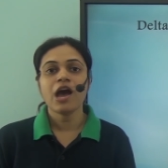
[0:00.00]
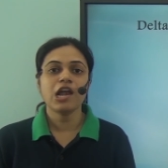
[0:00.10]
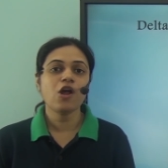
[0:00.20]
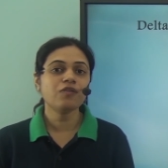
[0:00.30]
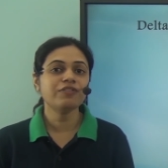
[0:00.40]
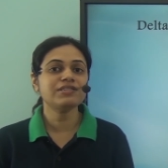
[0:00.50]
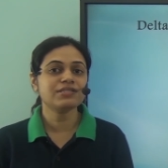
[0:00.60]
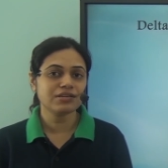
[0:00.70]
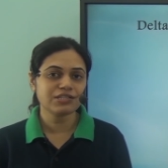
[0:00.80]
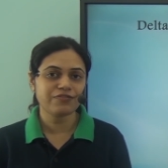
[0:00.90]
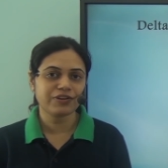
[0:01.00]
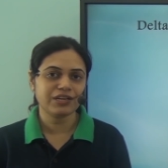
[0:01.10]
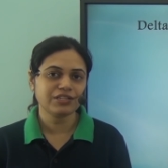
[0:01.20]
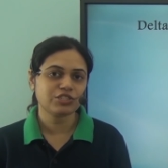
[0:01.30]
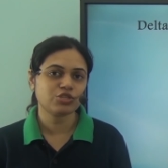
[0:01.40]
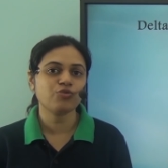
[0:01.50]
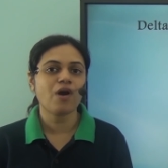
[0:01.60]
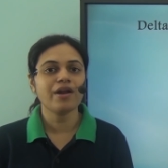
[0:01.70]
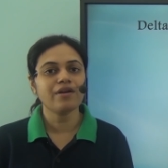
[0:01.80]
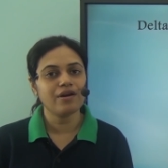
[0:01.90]
along with certificates through
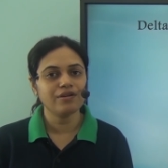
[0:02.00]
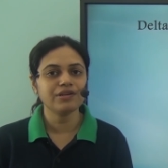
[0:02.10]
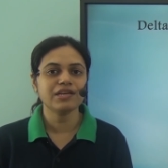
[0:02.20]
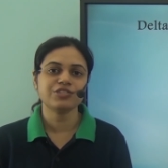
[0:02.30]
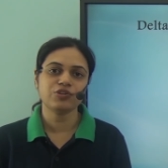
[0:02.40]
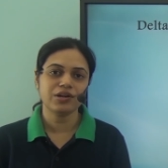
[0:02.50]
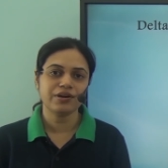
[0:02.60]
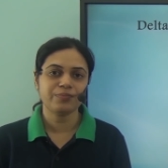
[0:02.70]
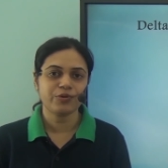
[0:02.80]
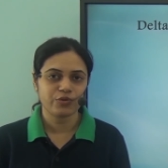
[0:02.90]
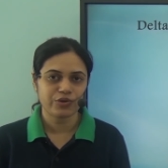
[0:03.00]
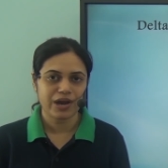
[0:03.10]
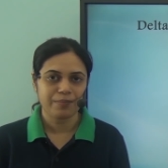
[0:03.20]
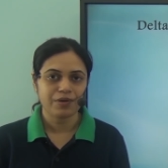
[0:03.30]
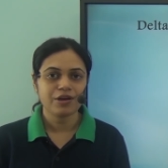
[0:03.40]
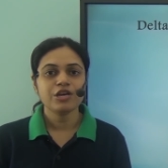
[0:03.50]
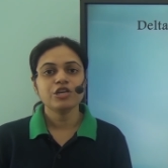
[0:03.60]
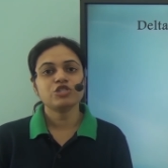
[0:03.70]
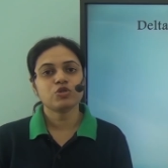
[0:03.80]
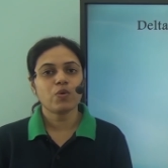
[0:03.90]
our Earn As You Learn program.
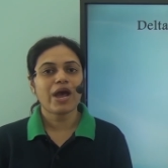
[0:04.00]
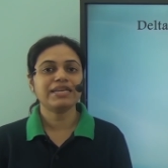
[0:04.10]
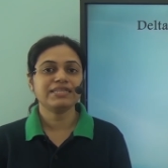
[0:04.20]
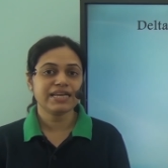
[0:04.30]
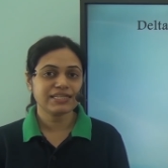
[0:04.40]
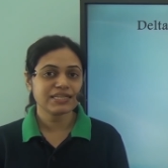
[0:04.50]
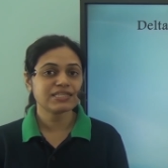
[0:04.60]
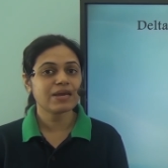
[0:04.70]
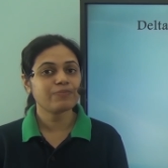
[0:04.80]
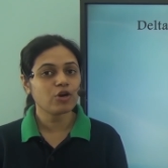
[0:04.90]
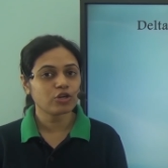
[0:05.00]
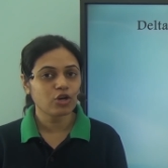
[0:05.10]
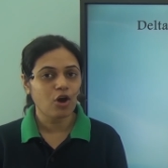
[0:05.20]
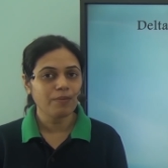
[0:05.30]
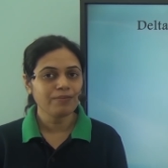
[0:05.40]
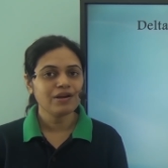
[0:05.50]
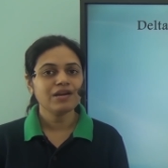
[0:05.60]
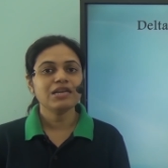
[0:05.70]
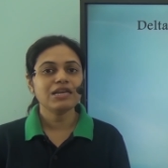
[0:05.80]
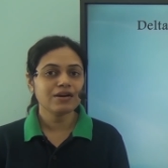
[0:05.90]
So at deltastep.com,
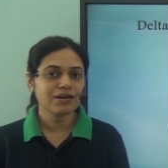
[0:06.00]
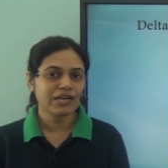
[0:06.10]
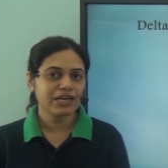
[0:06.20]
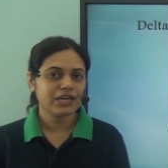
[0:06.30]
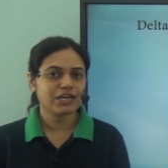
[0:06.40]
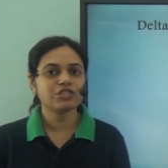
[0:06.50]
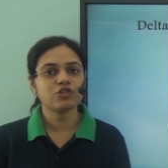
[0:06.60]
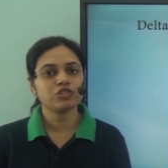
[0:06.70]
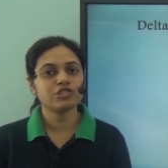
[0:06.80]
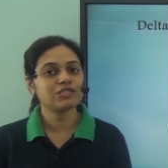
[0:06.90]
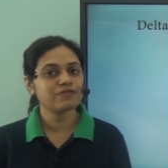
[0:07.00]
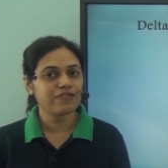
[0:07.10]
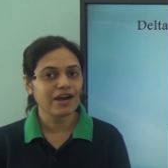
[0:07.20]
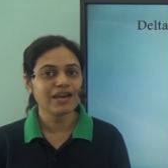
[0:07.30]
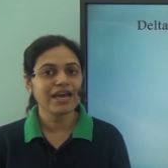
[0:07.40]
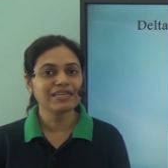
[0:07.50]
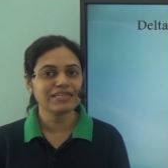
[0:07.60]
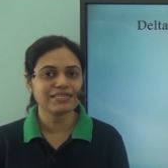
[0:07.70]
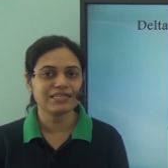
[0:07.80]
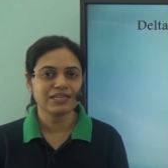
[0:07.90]
learning is not just fun and
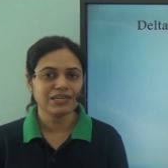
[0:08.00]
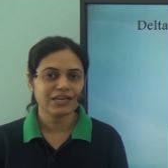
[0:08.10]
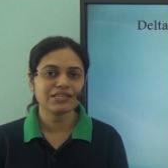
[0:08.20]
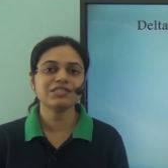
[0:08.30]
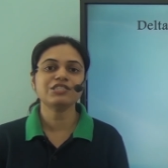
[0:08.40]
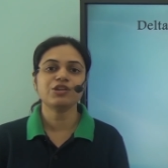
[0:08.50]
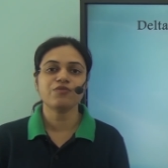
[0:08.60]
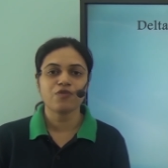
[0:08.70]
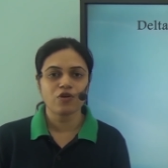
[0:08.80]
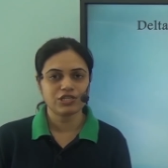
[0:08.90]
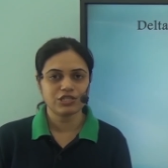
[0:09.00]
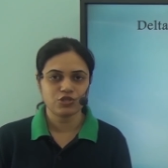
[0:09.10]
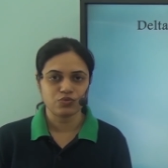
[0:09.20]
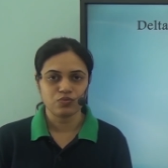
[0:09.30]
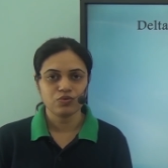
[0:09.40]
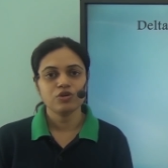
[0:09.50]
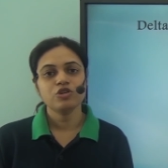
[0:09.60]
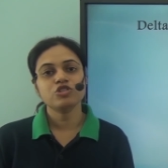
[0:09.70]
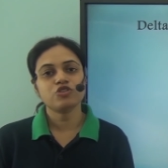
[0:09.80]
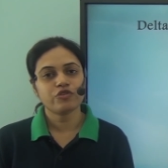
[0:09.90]
easy, it is rewarding too.
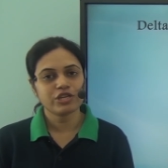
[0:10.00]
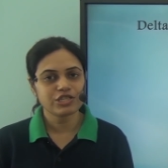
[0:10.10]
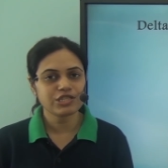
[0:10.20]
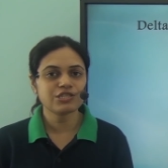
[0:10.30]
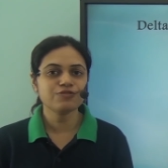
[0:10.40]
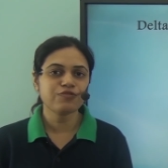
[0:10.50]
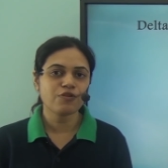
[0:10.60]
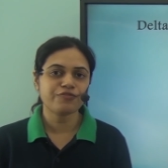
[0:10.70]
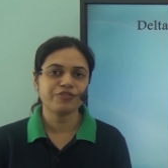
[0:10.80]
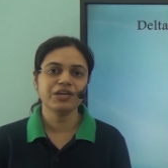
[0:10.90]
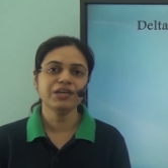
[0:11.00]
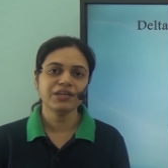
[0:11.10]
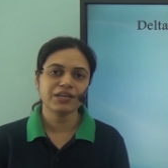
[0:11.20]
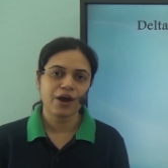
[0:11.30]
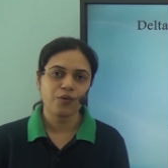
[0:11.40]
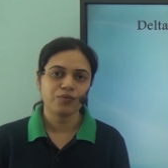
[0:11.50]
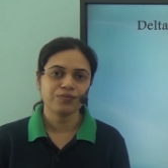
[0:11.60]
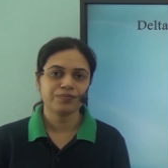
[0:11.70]
So register for free now.